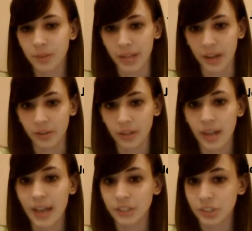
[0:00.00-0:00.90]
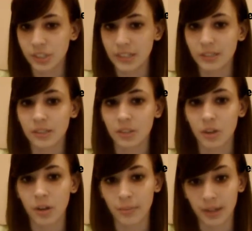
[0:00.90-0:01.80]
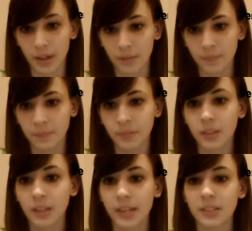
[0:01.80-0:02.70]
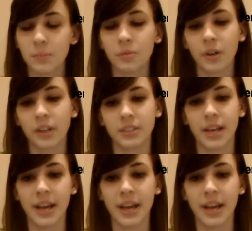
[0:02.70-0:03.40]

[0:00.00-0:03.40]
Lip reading: noun and cheese is a common noun. Let's move on to